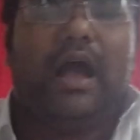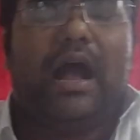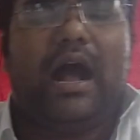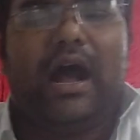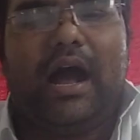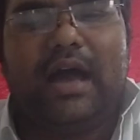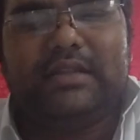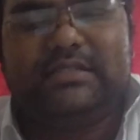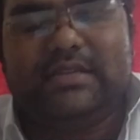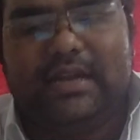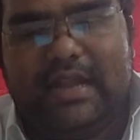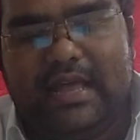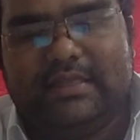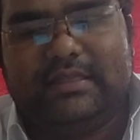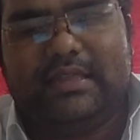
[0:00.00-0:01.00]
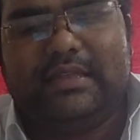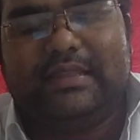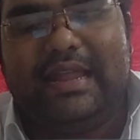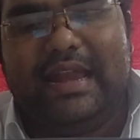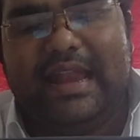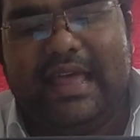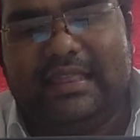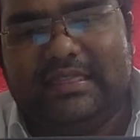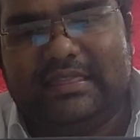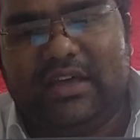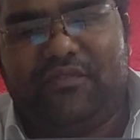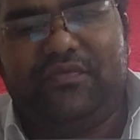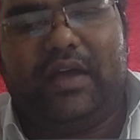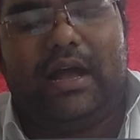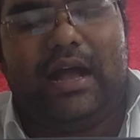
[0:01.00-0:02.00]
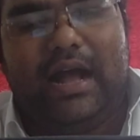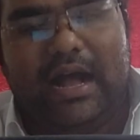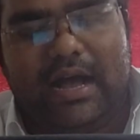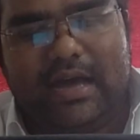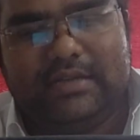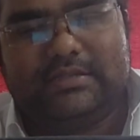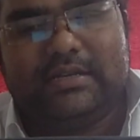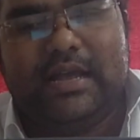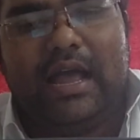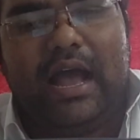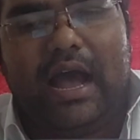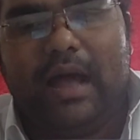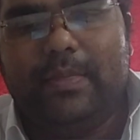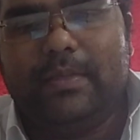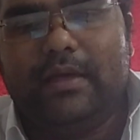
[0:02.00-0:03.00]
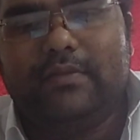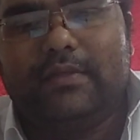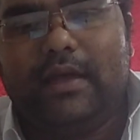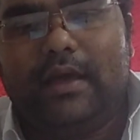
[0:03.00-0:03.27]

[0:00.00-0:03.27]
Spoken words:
arch length, the length of the arch, and then